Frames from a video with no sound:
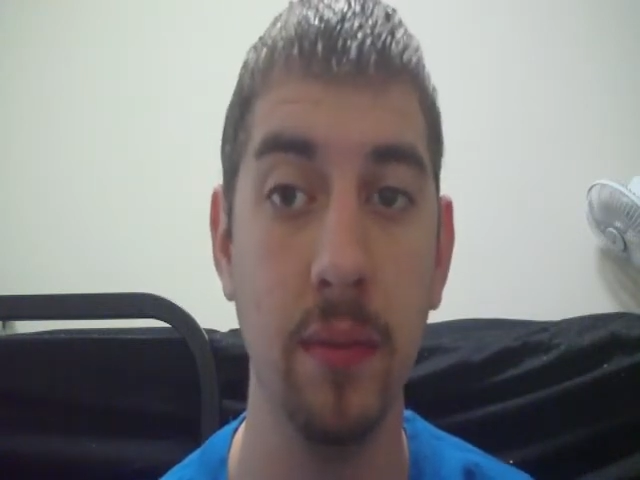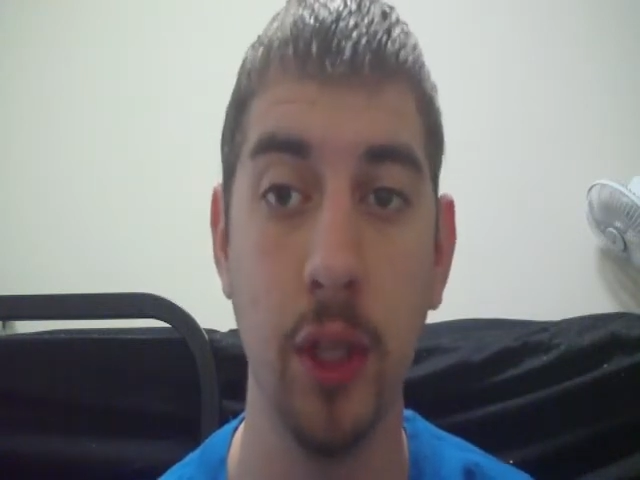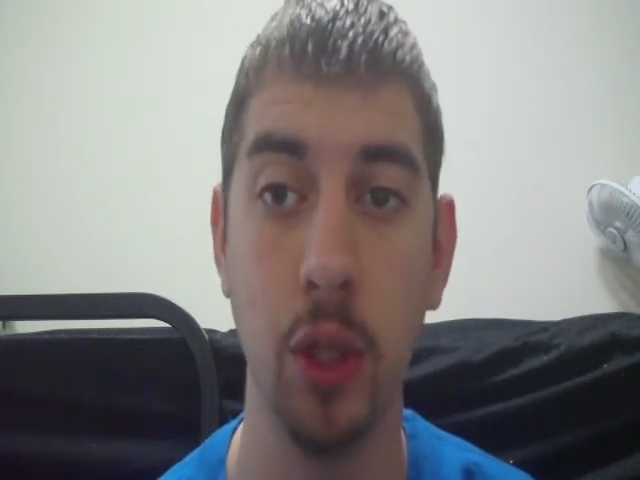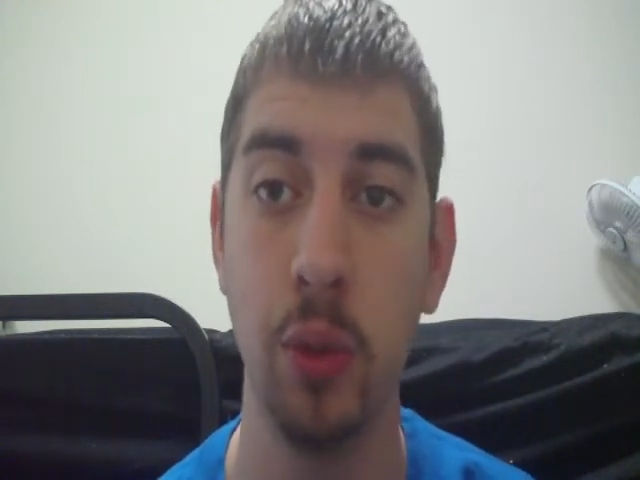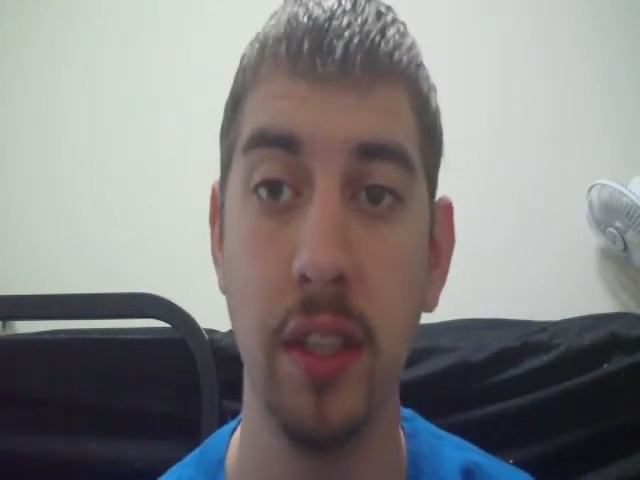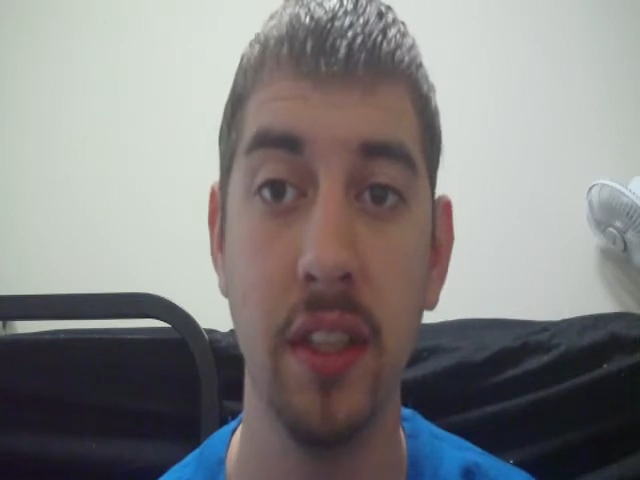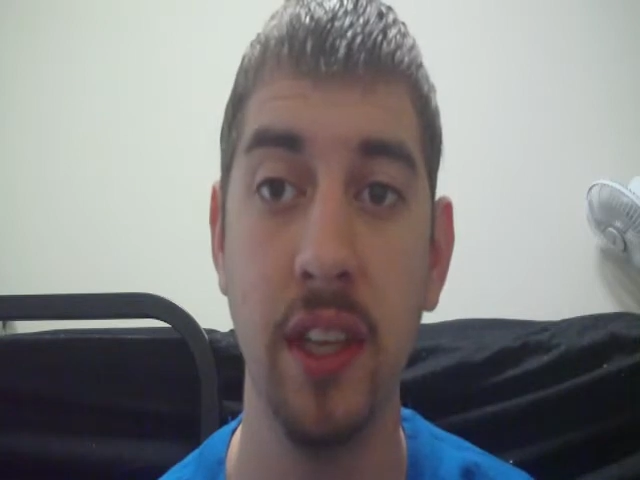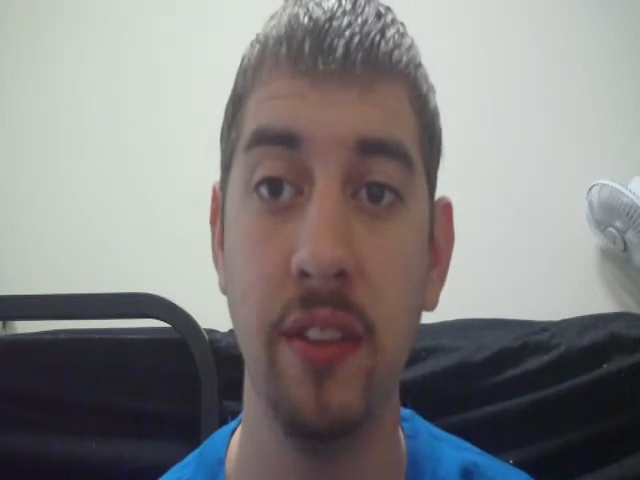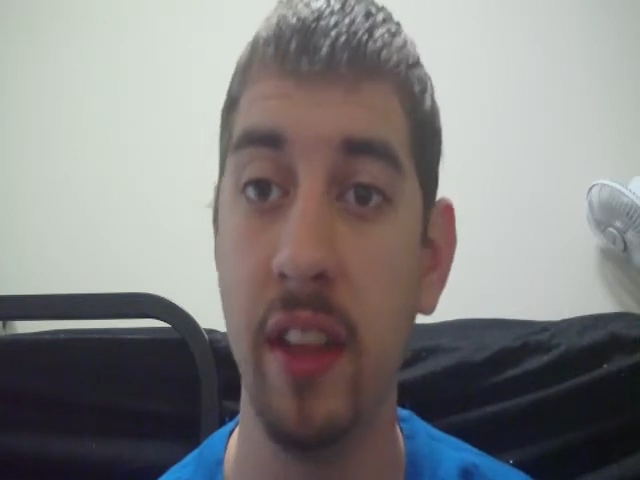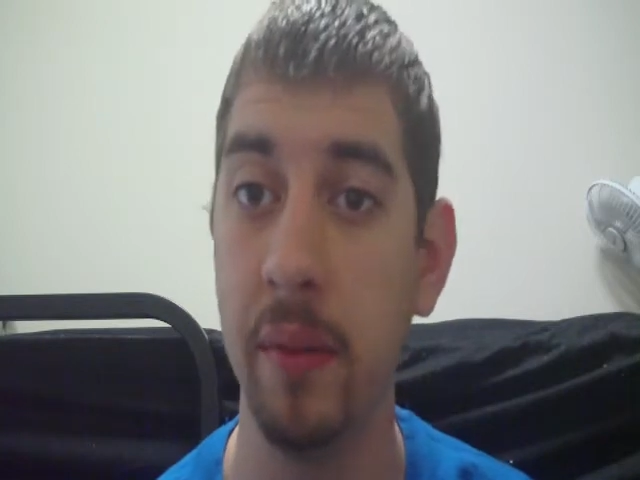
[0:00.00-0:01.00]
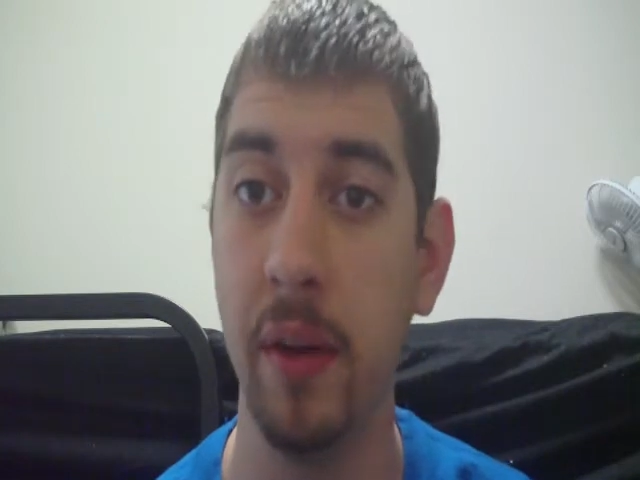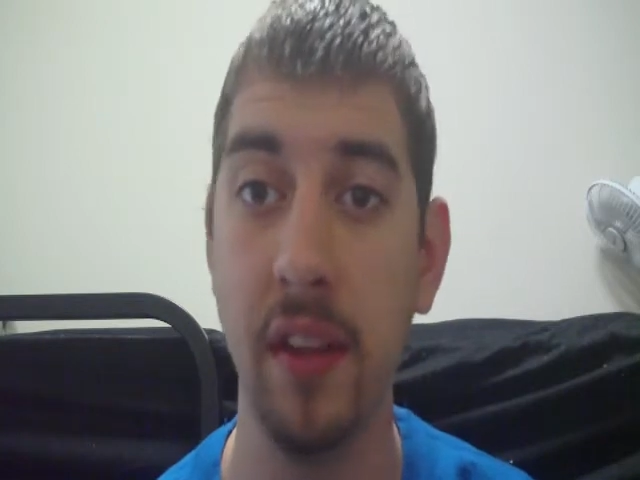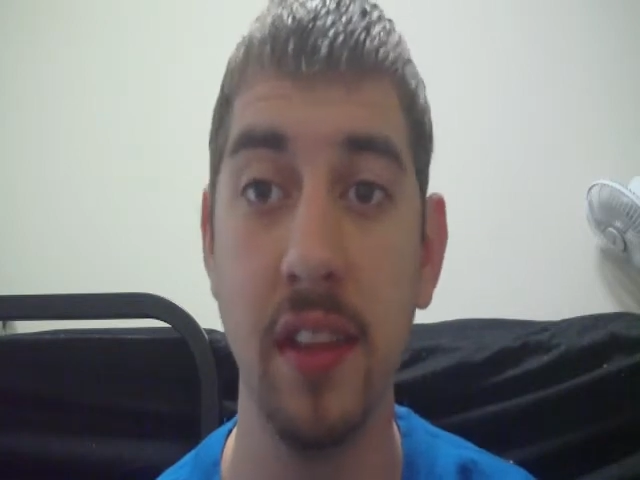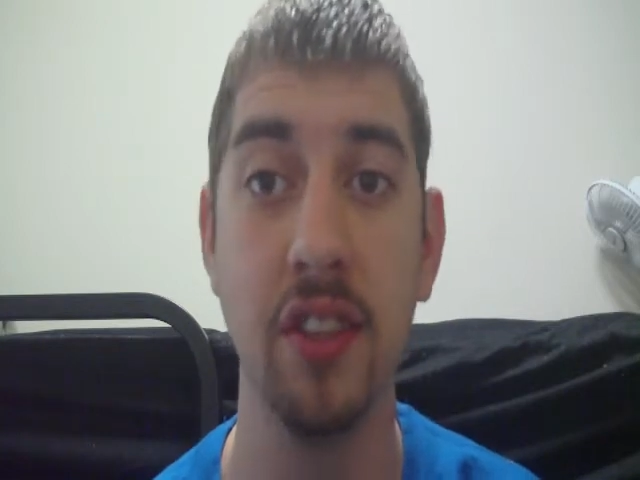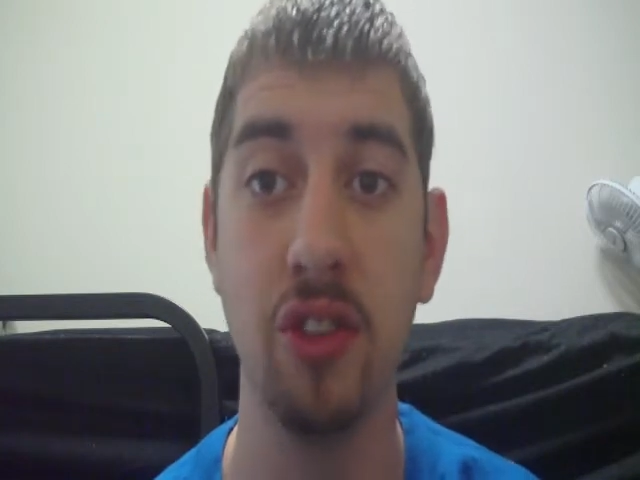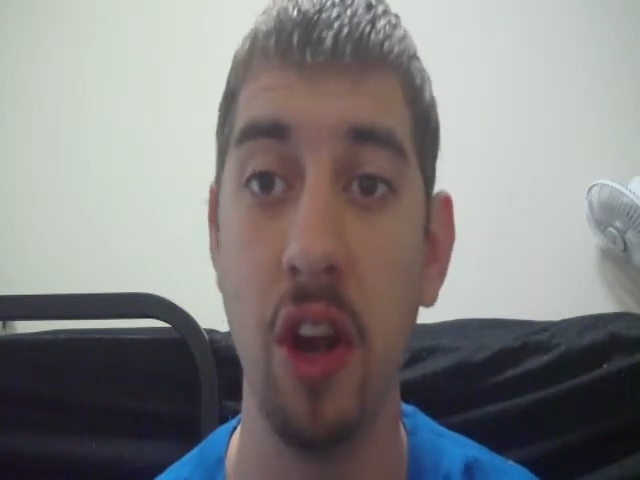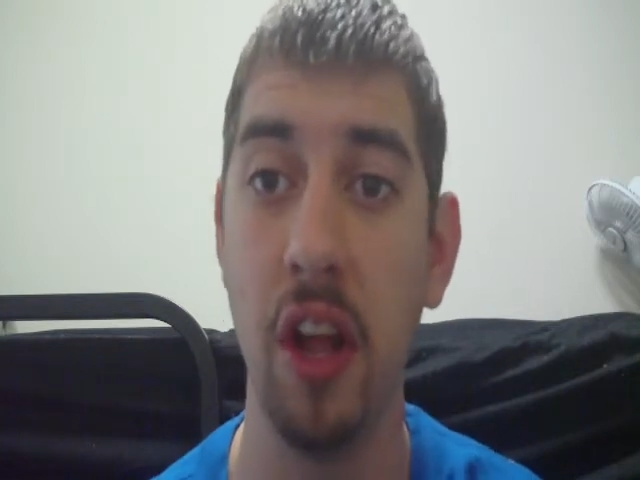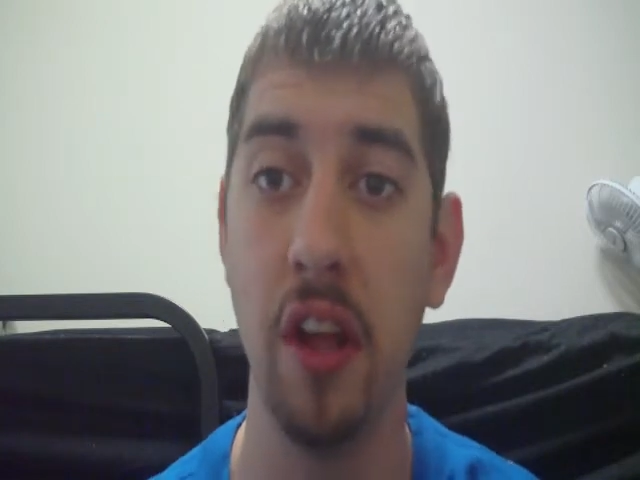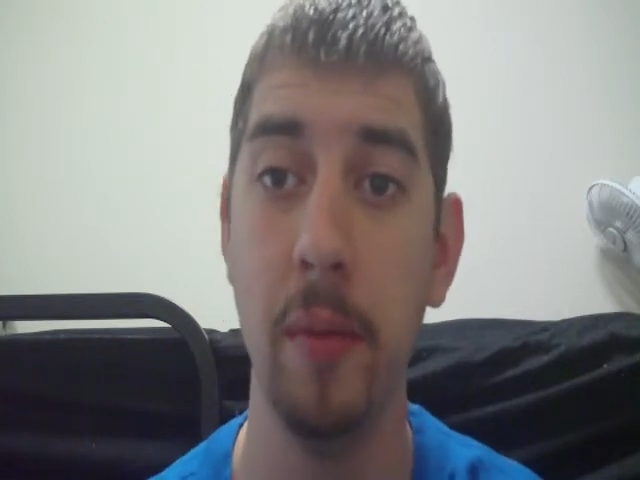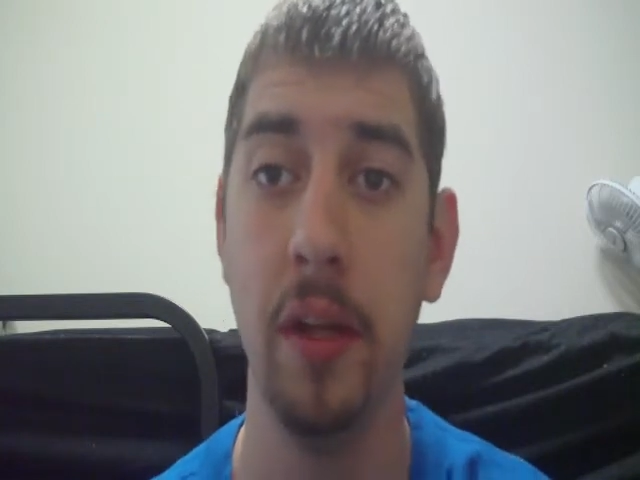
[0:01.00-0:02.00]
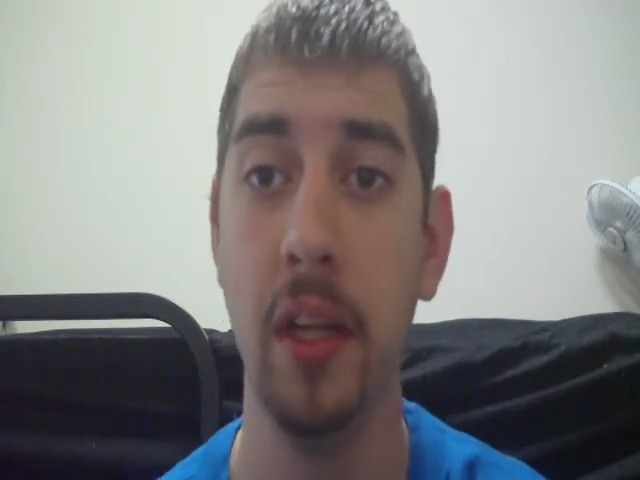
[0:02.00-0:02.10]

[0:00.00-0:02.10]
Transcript: the twist and everything about this tribe